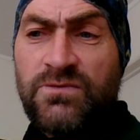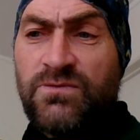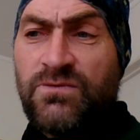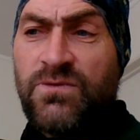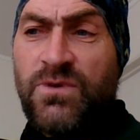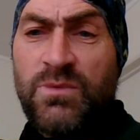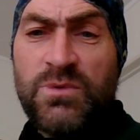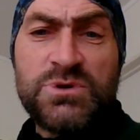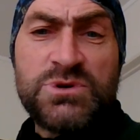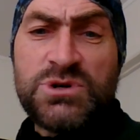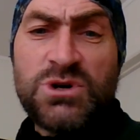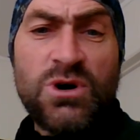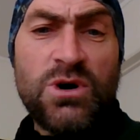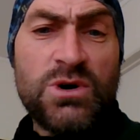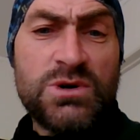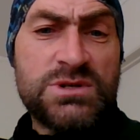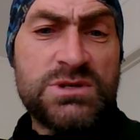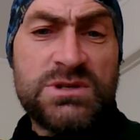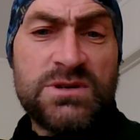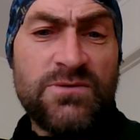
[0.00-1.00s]
from a
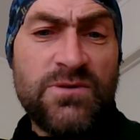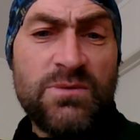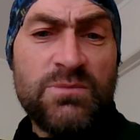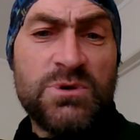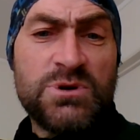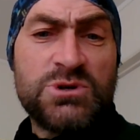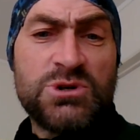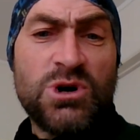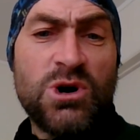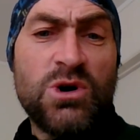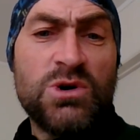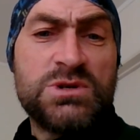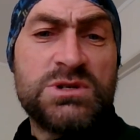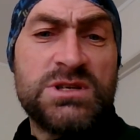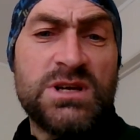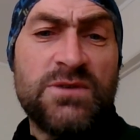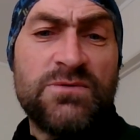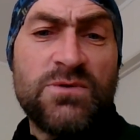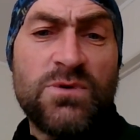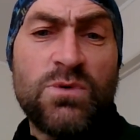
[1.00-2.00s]
child's
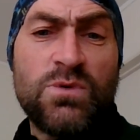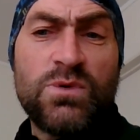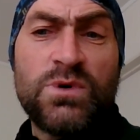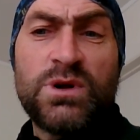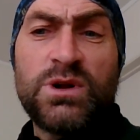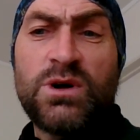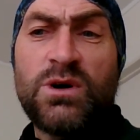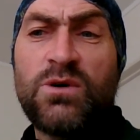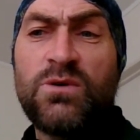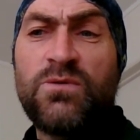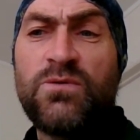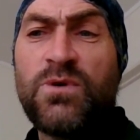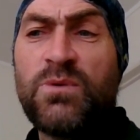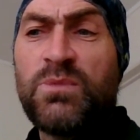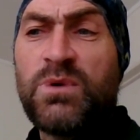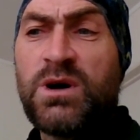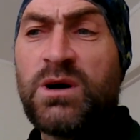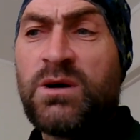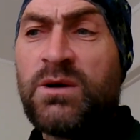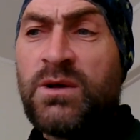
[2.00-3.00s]
level, you know,
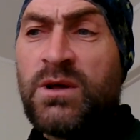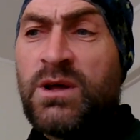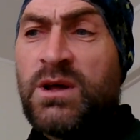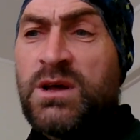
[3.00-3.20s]
from a